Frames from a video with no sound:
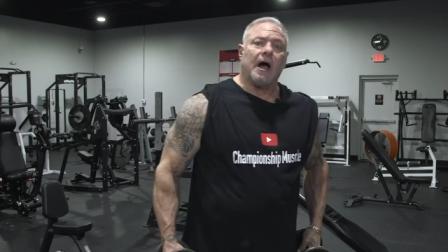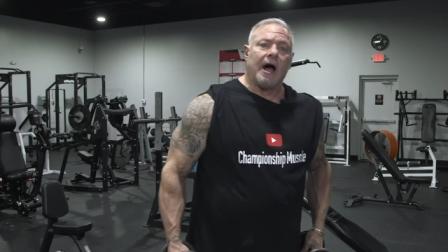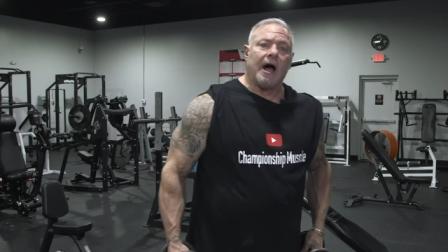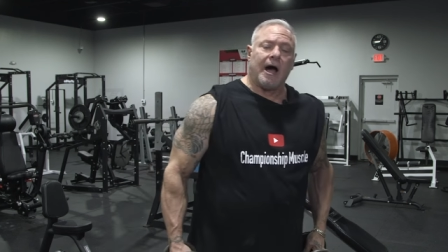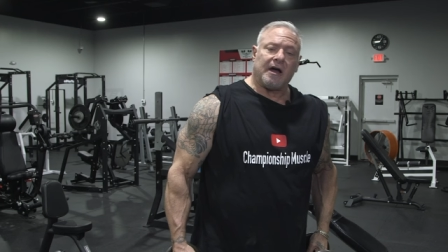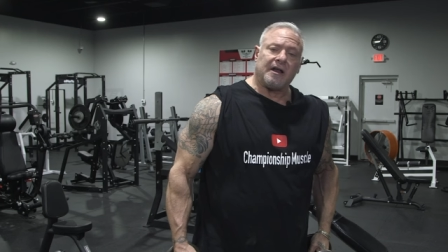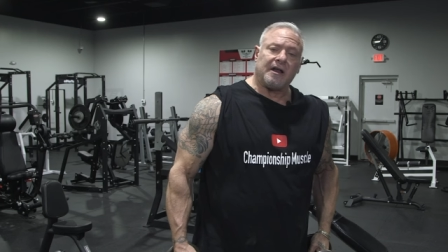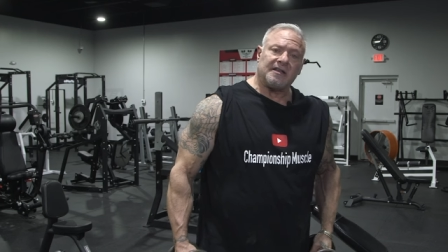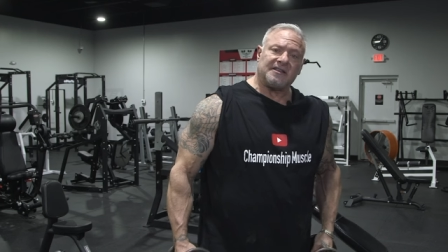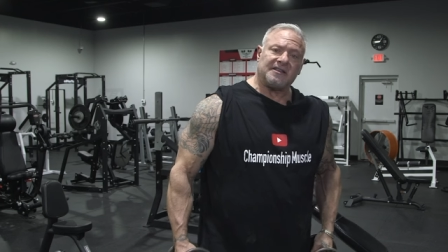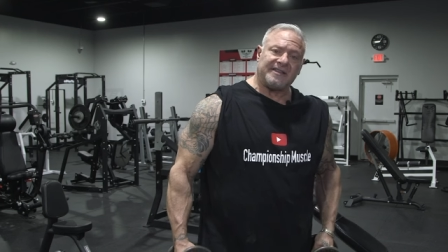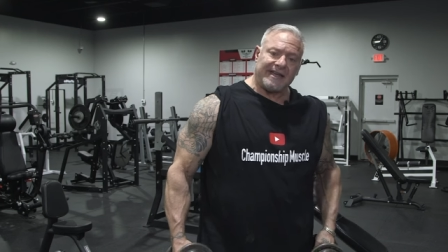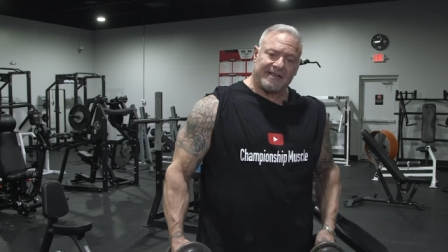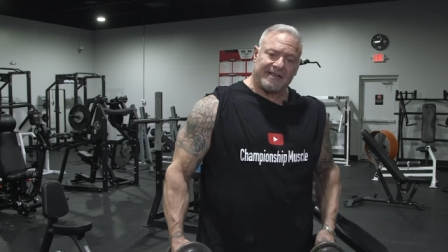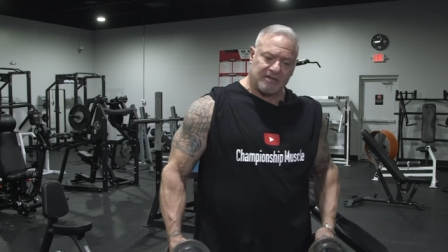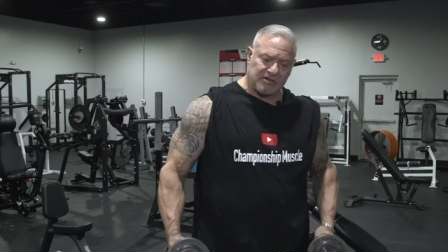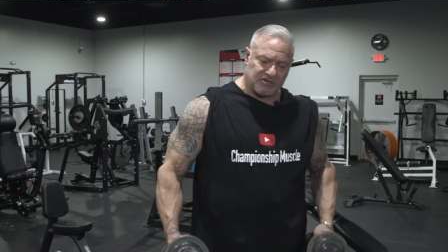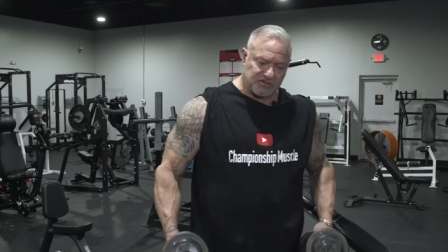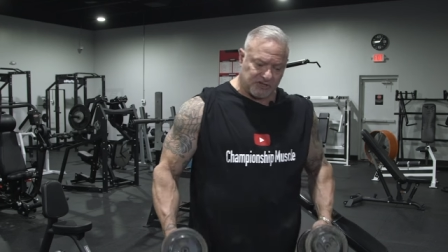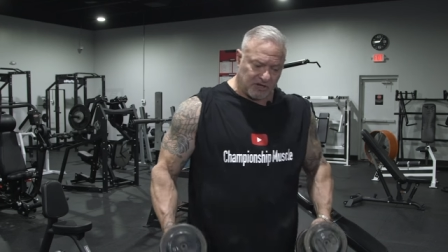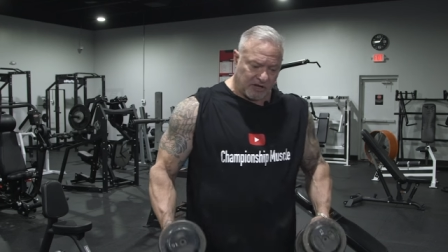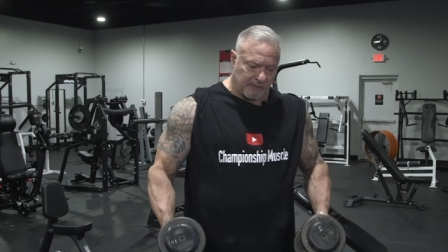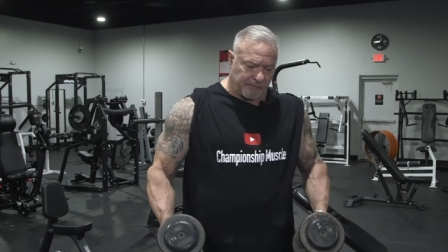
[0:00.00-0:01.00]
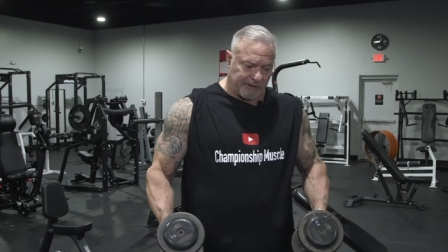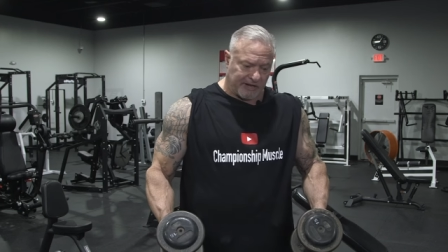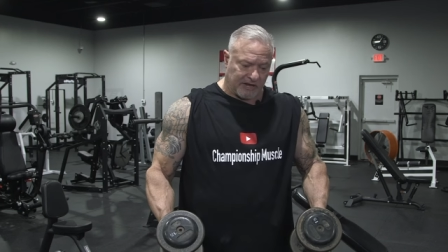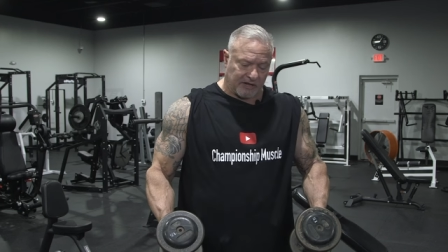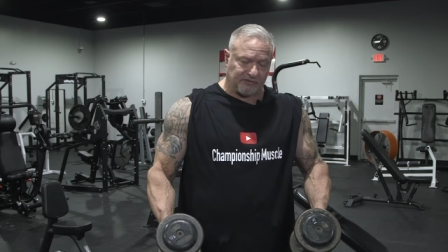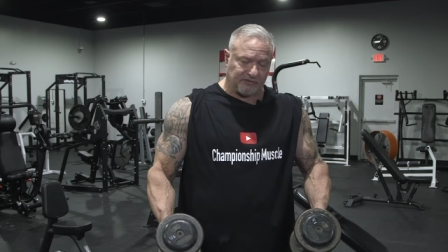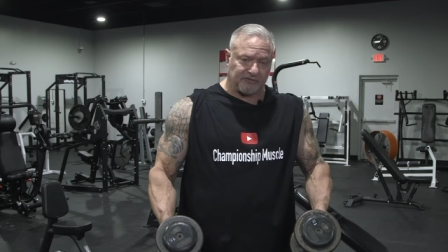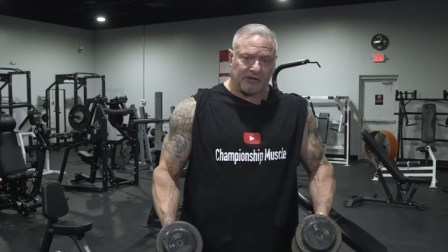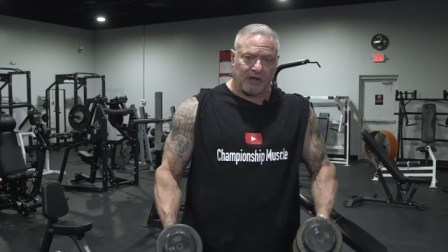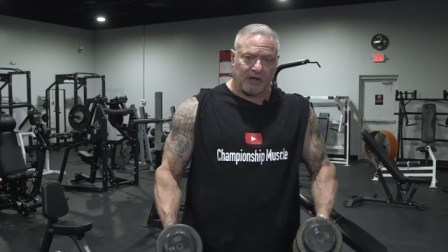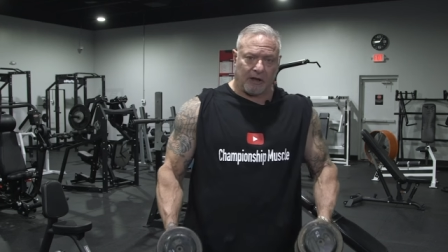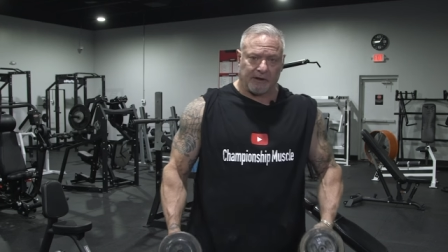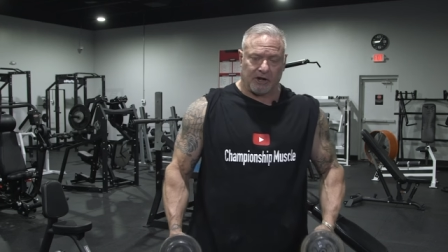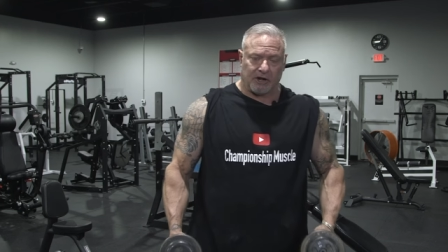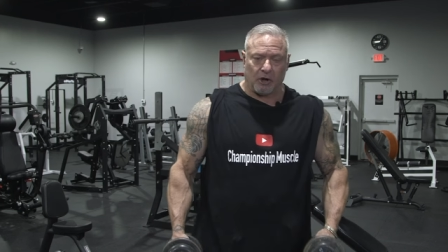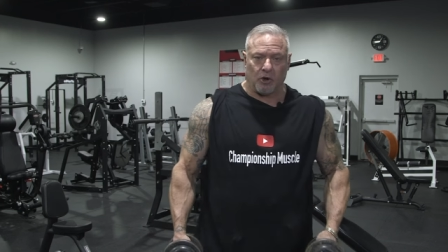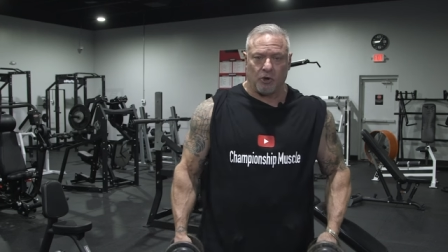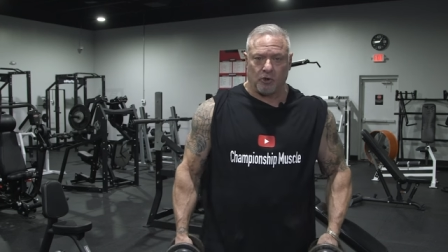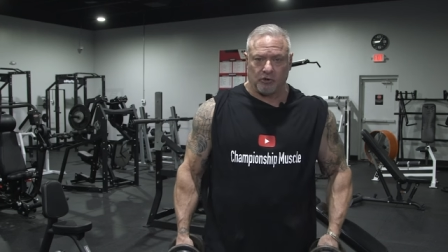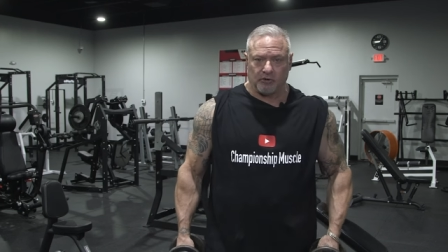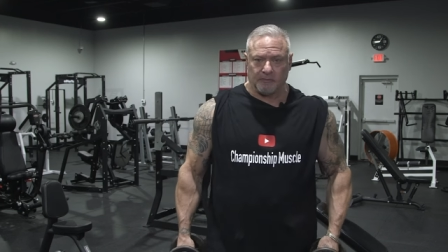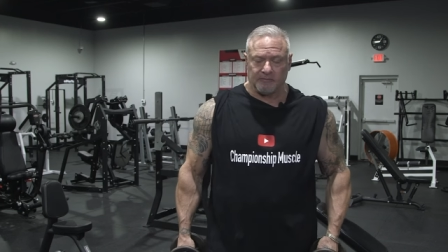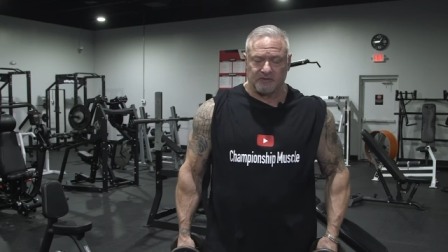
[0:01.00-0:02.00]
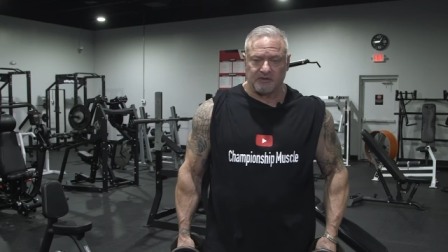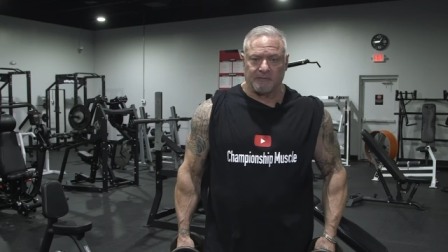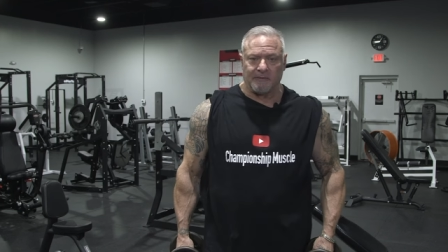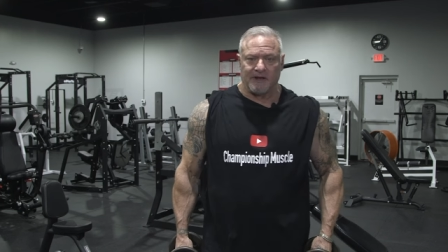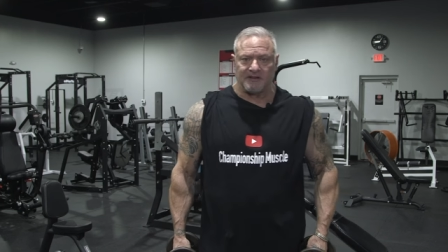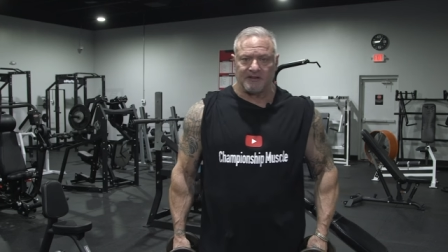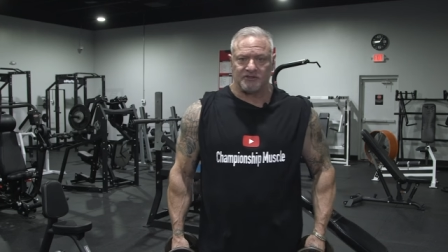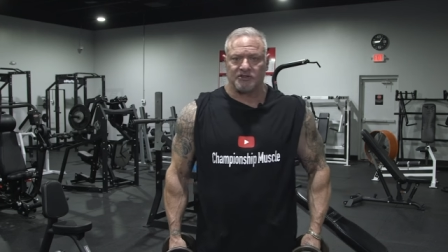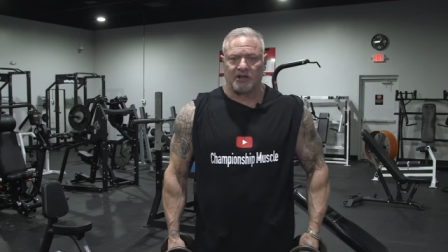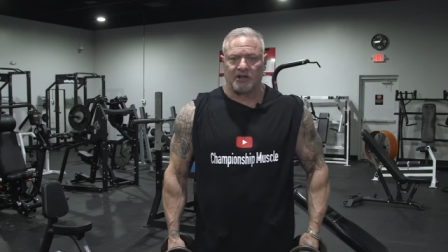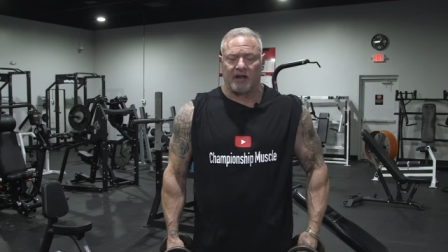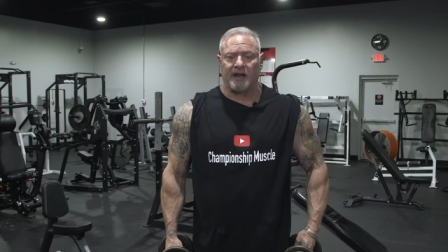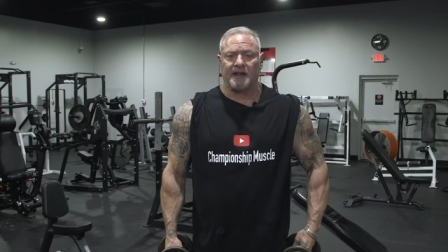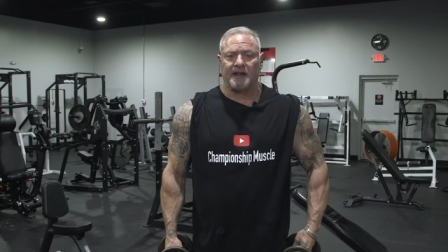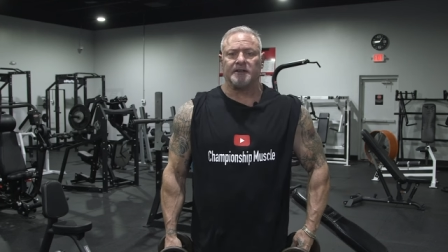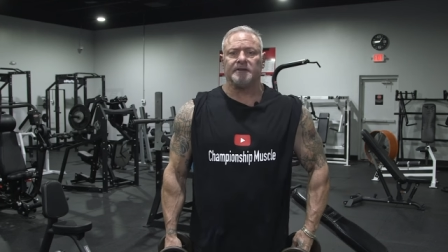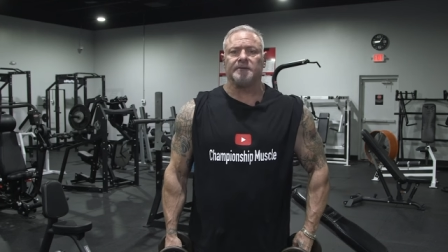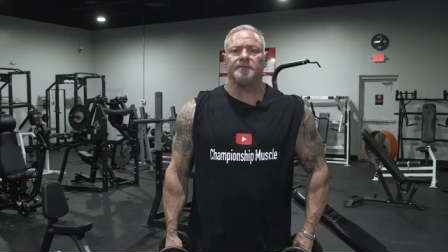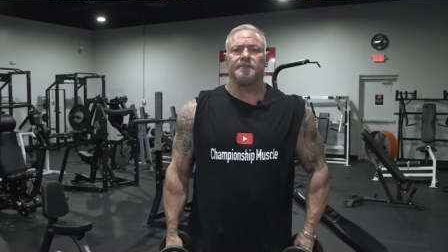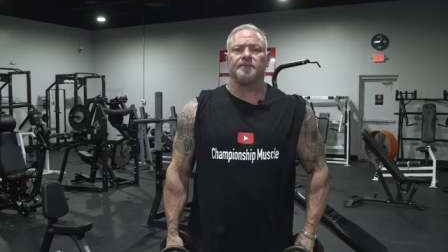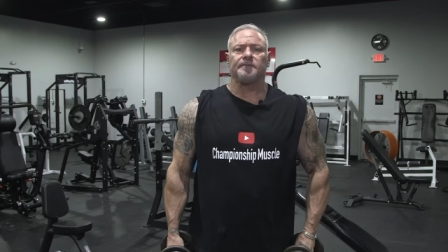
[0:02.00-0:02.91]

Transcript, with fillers: I'm gonna take these dumbbells, I'm gonna hold them to my side,